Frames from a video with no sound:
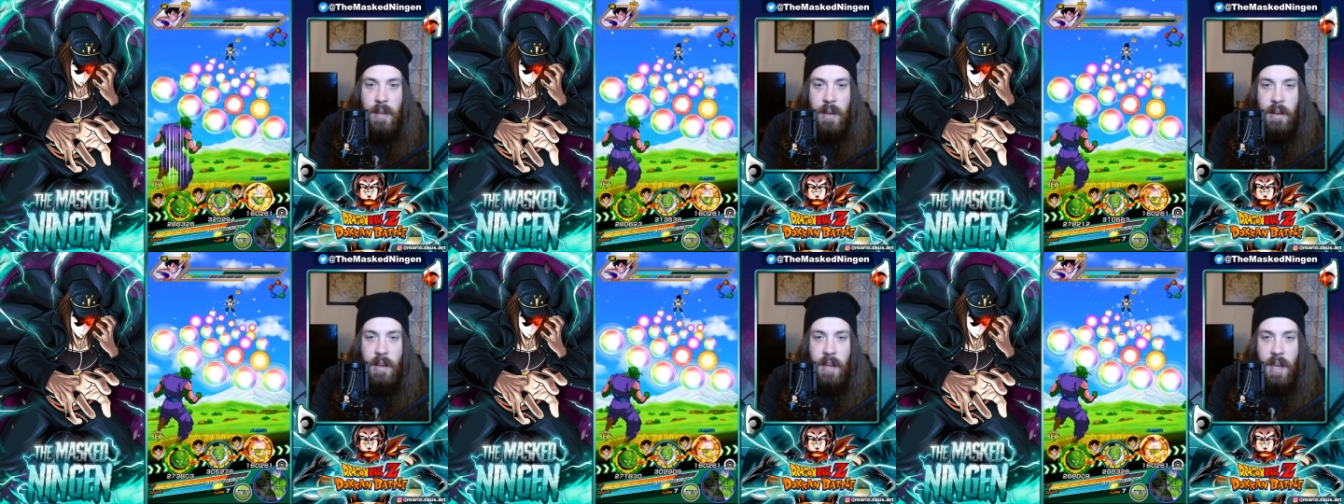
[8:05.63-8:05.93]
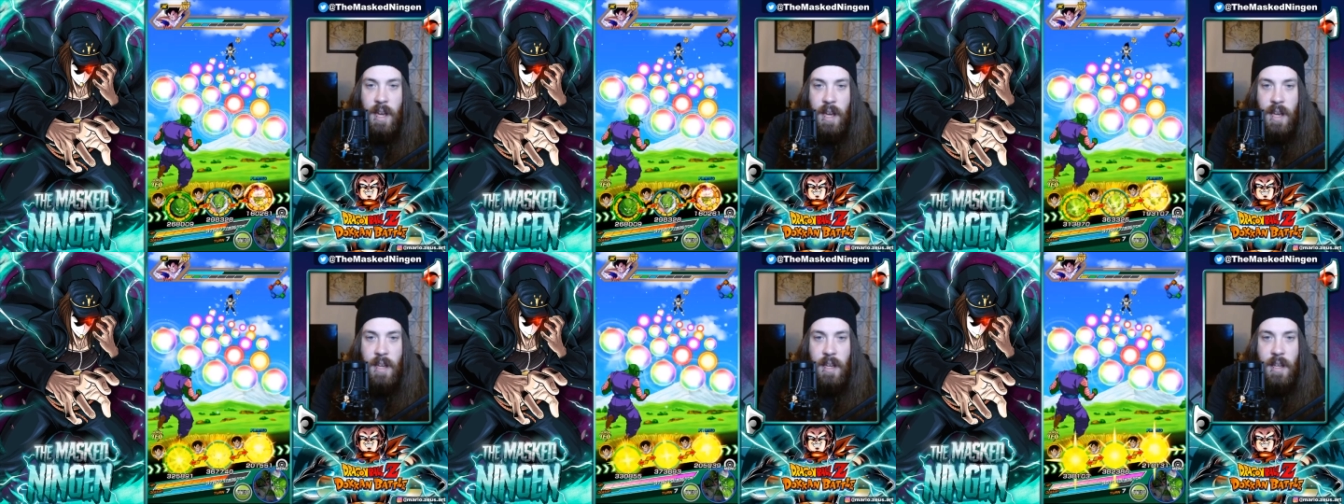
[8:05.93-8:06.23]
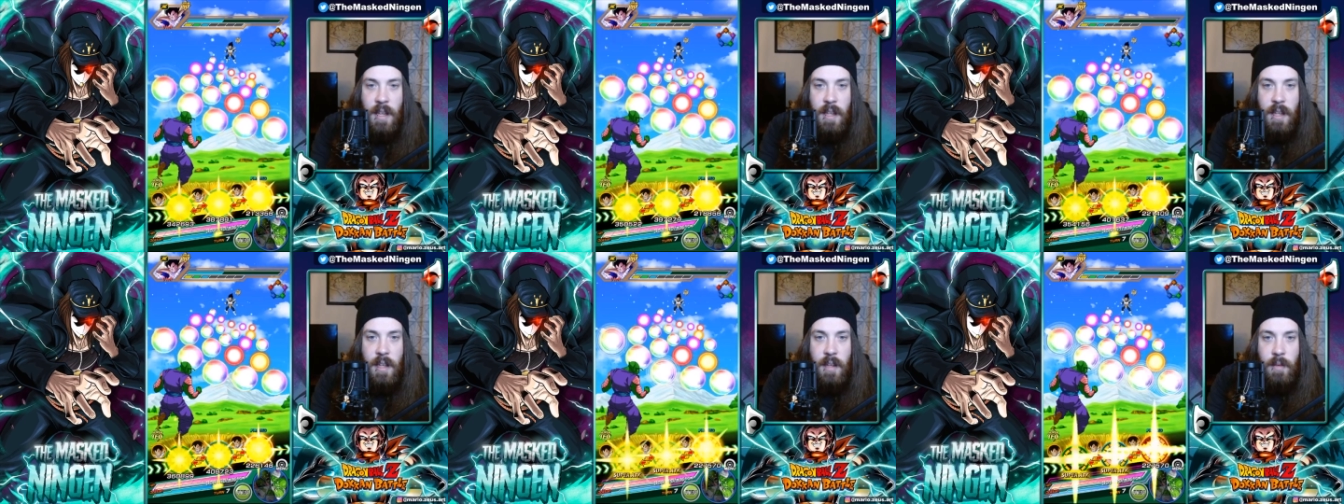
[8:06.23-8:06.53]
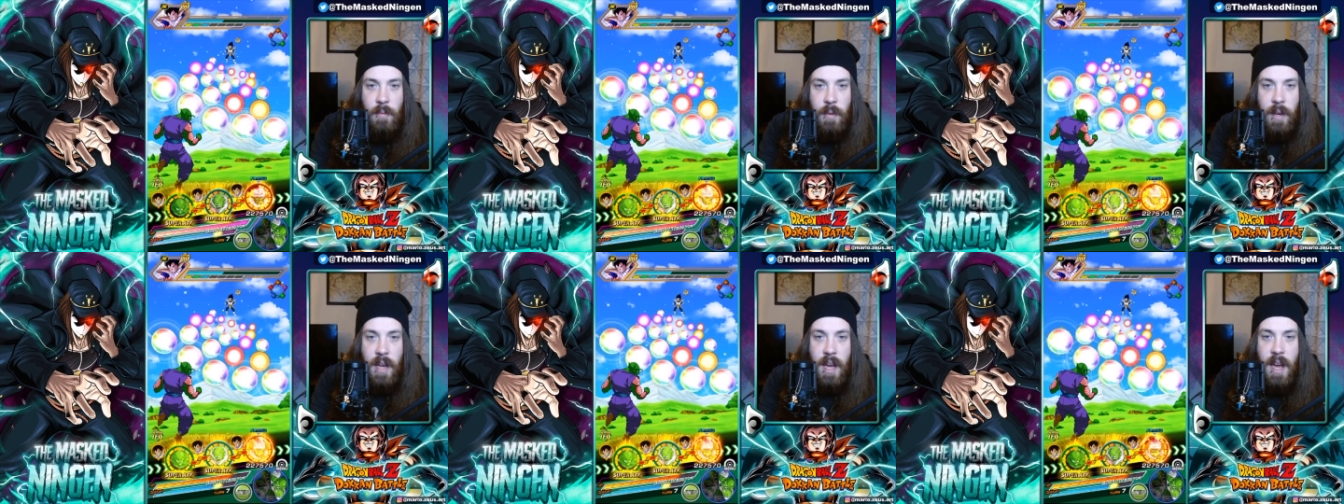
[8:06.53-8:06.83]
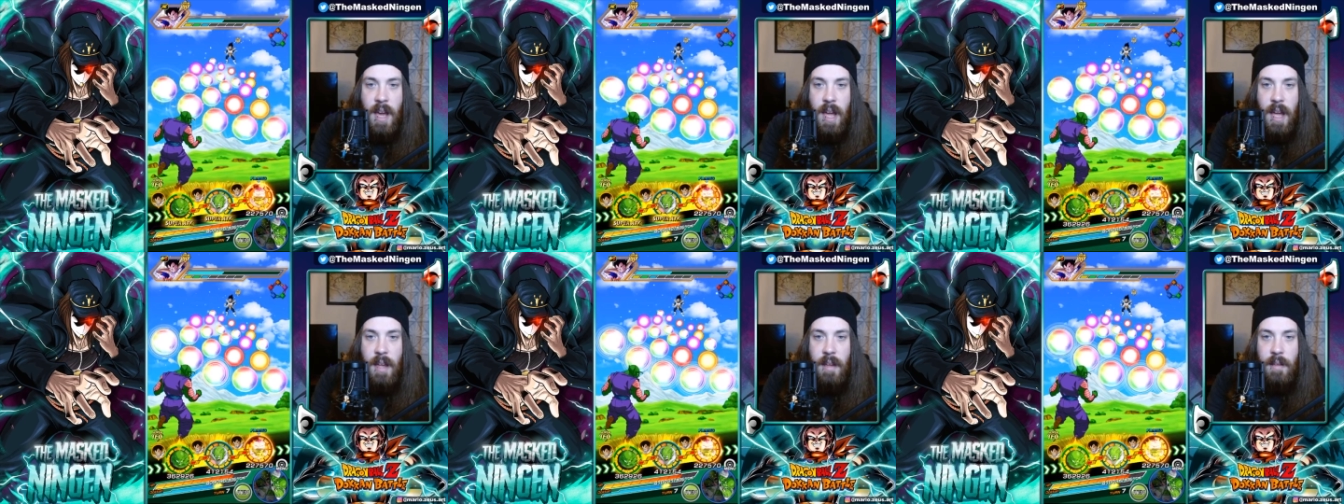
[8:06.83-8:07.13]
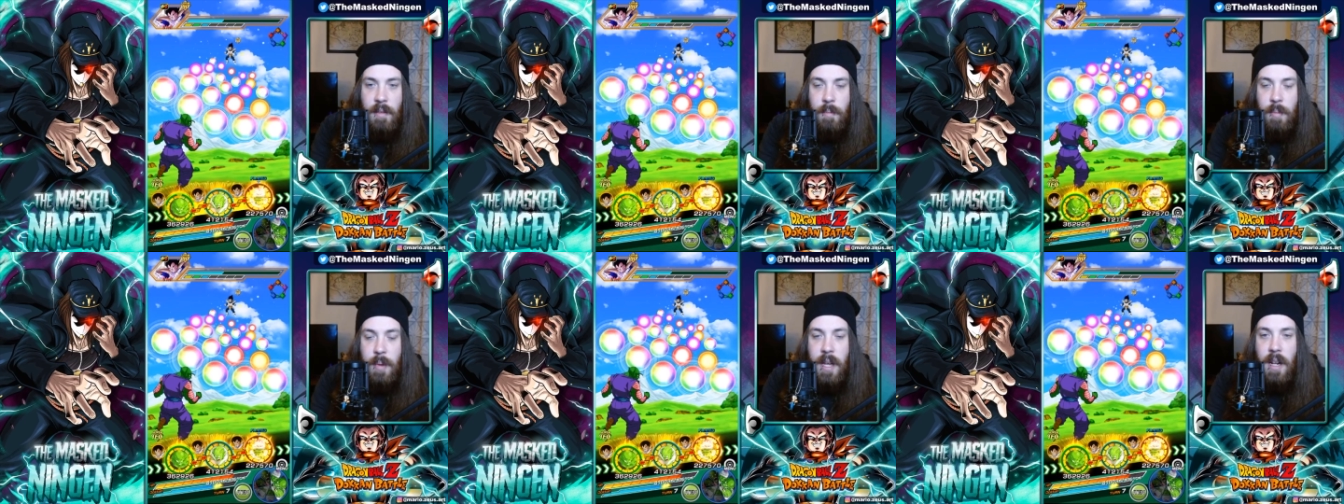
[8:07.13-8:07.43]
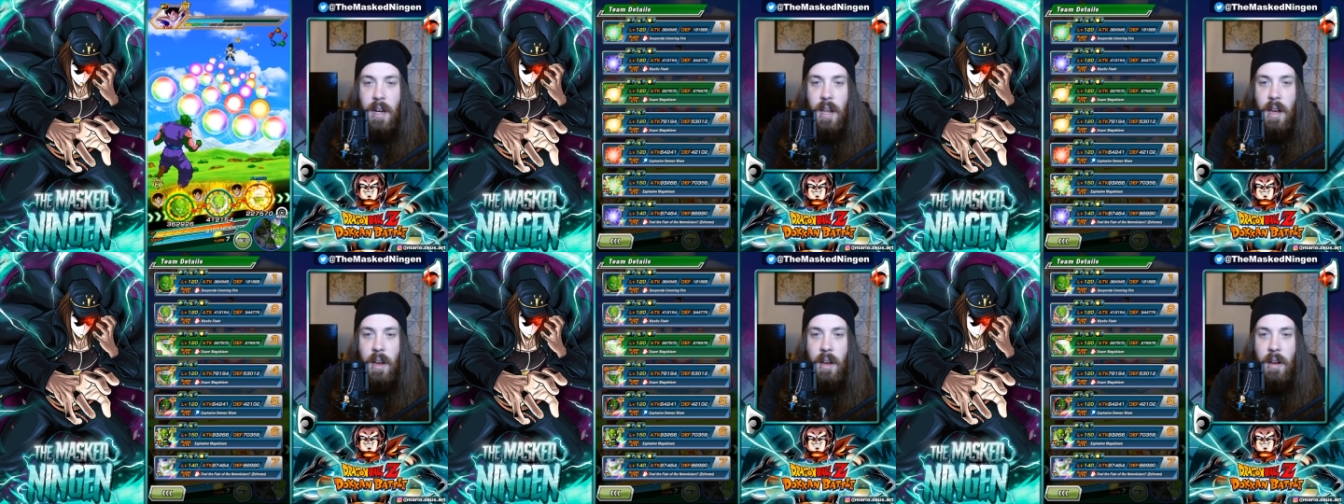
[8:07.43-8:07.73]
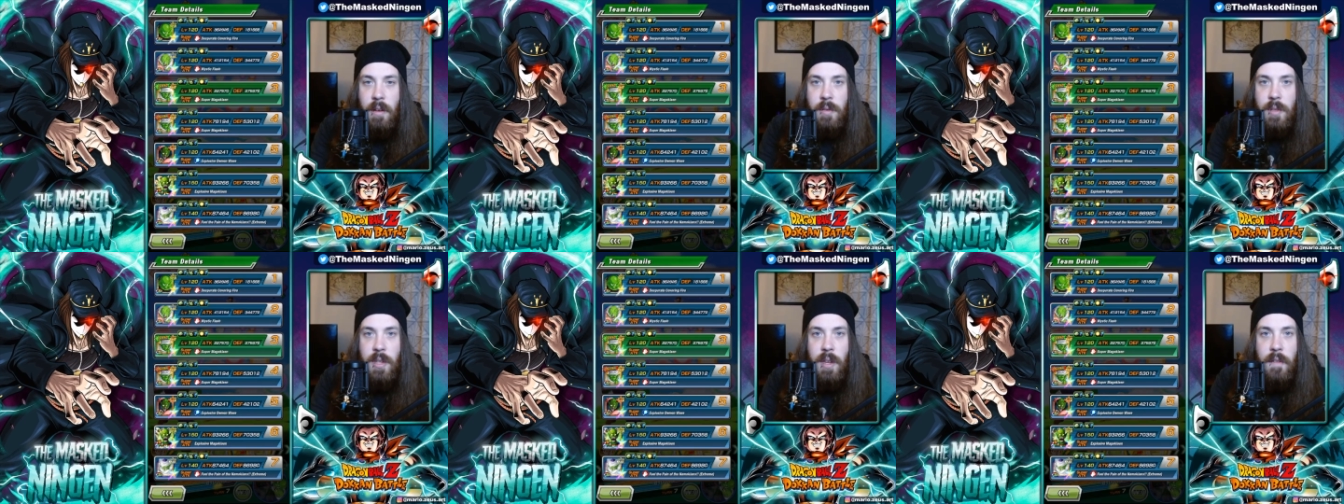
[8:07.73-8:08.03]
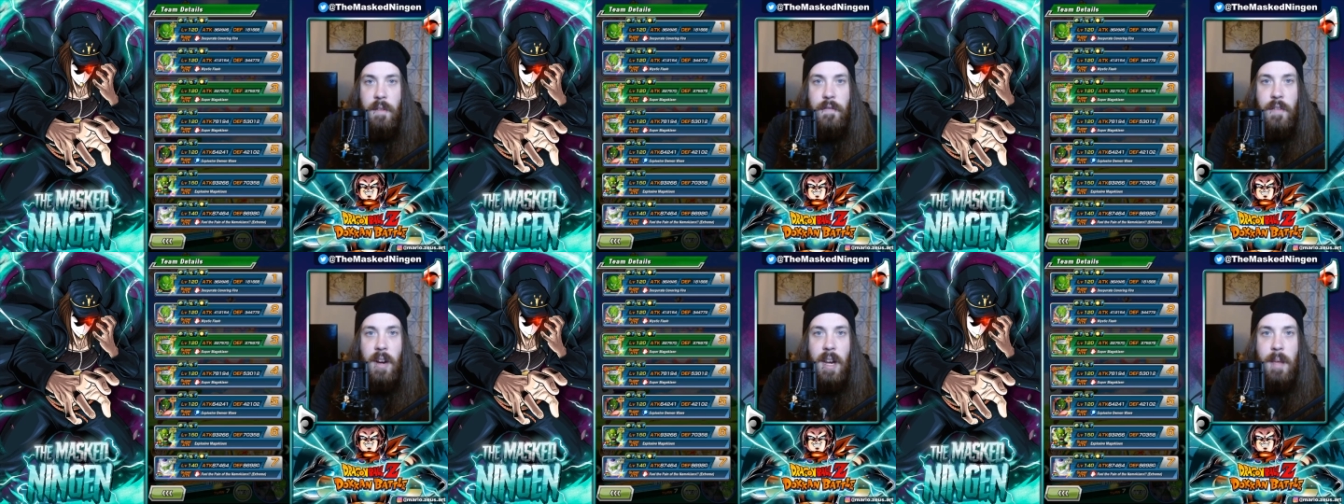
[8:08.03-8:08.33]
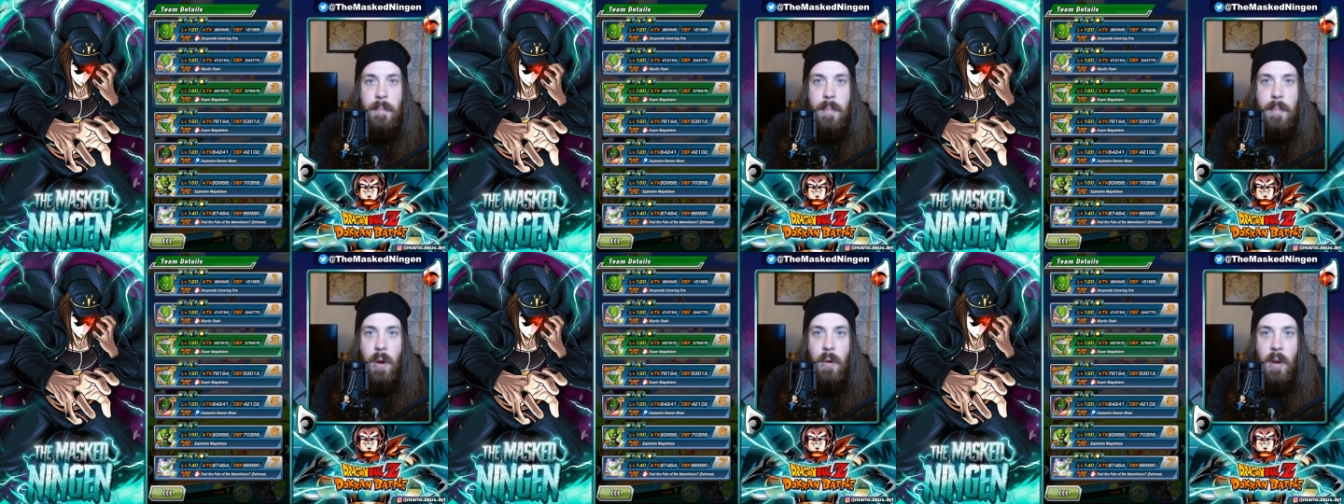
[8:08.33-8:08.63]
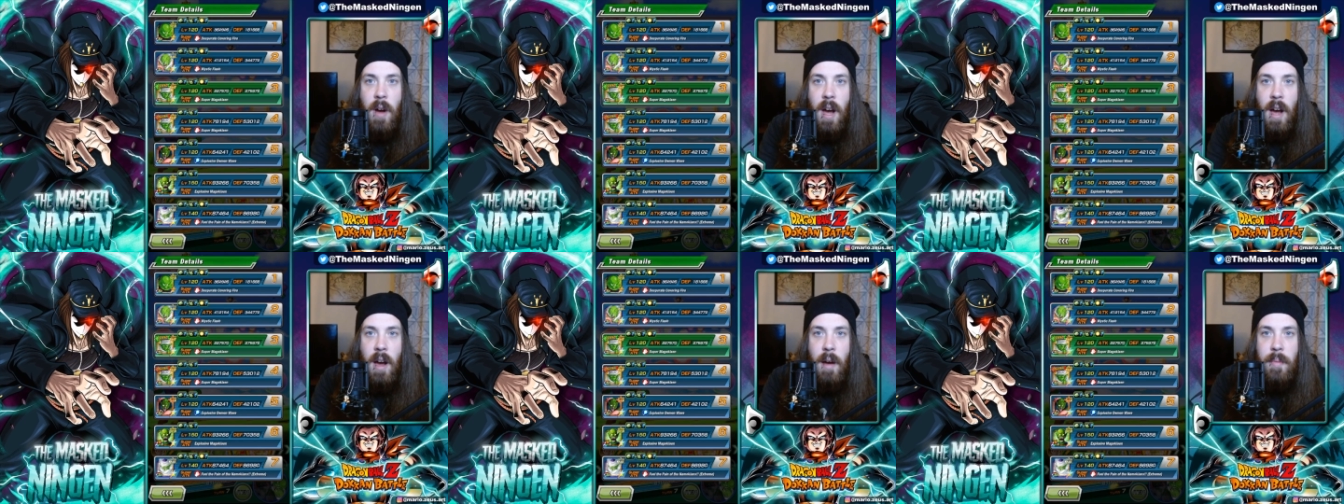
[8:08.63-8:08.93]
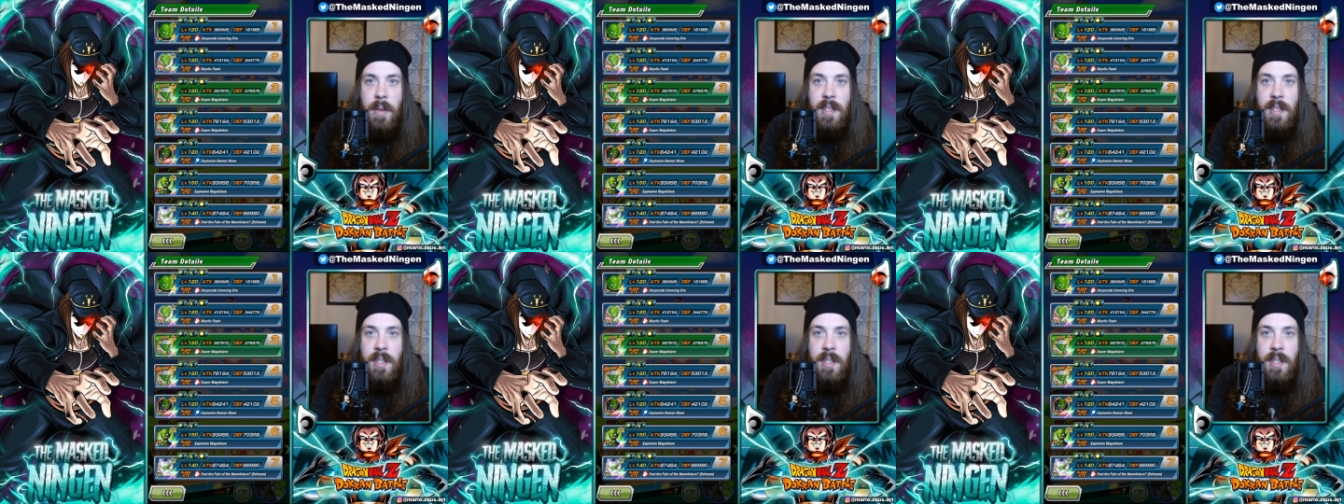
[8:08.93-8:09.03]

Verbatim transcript: but okay. We get Piccolo, so fully built up.